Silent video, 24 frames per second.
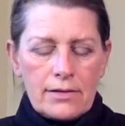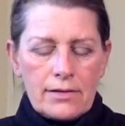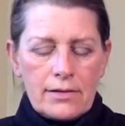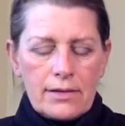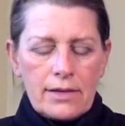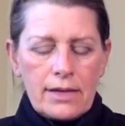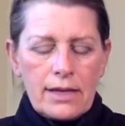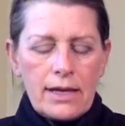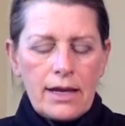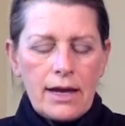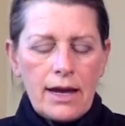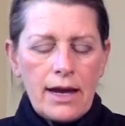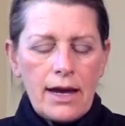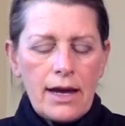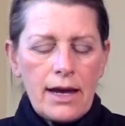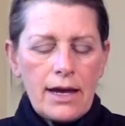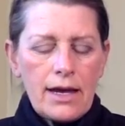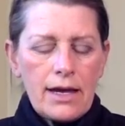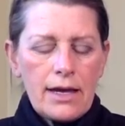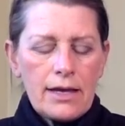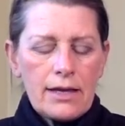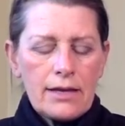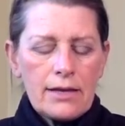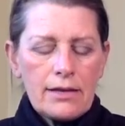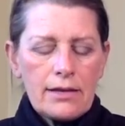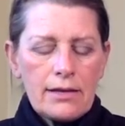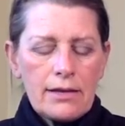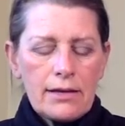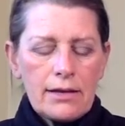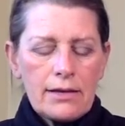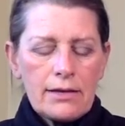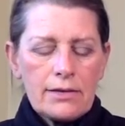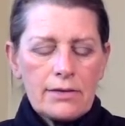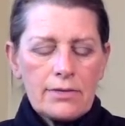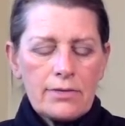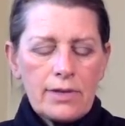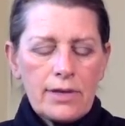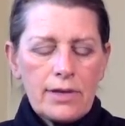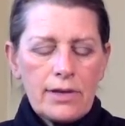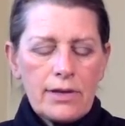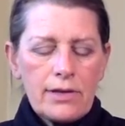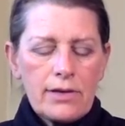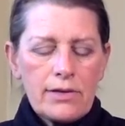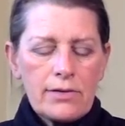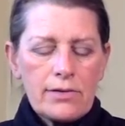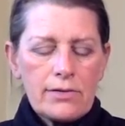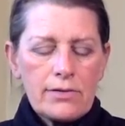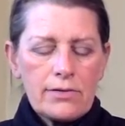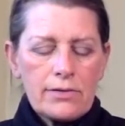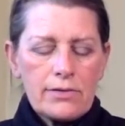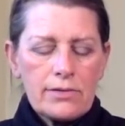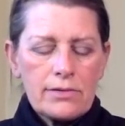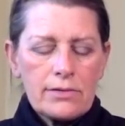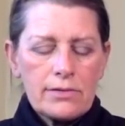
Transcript: The guide that is with you